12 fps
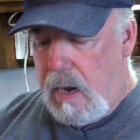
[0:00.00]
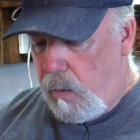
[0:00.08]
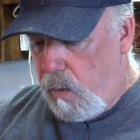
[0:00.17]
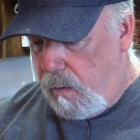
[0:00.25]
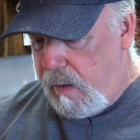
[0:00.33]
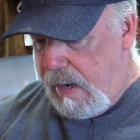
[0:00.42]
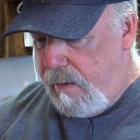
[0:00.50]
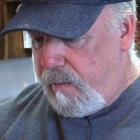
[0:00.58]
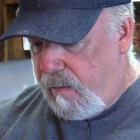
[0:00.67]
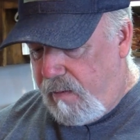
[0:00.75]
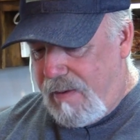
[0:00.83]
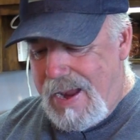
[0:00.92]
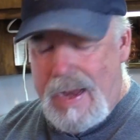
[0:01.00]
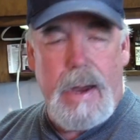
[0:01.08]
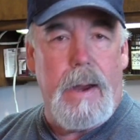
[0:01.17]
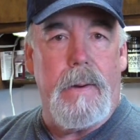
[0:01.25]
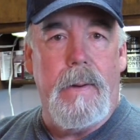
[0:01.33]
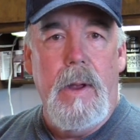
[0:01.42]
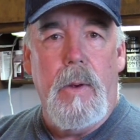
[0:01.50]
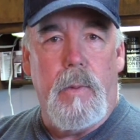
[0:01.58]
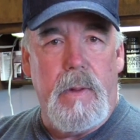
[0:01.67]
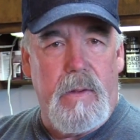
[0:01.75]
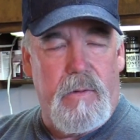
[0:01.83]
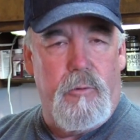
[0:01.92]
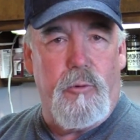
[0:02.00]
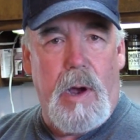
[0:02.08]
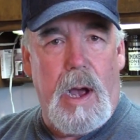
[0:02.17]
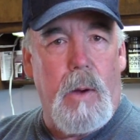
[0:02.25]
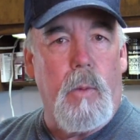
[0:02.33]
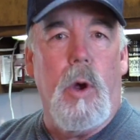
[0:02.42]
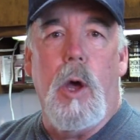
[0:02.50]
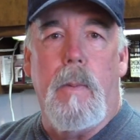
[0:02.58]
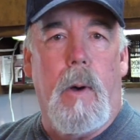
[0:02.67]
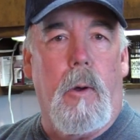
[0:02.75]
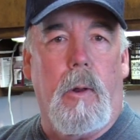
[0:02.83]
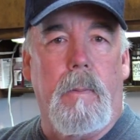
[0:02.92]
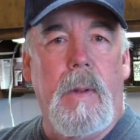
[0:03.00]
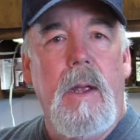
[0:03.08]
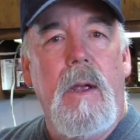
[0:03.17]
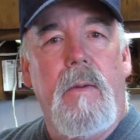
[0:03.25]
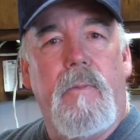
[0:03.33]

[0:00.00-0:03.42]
I want these to sit here with this dry rub on them